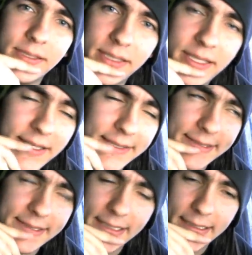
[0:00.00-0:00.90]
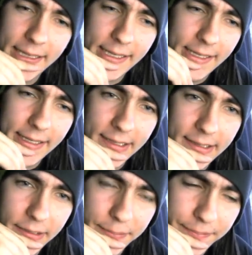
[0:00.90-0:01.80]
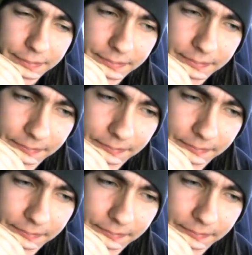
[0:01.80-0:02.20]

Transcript: this. Thinking